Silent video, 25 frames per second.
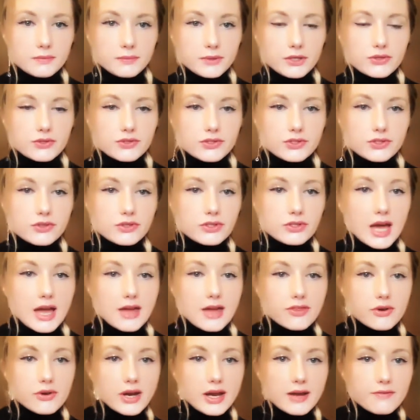because you
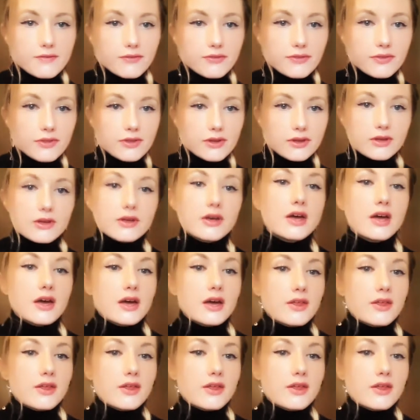neither have the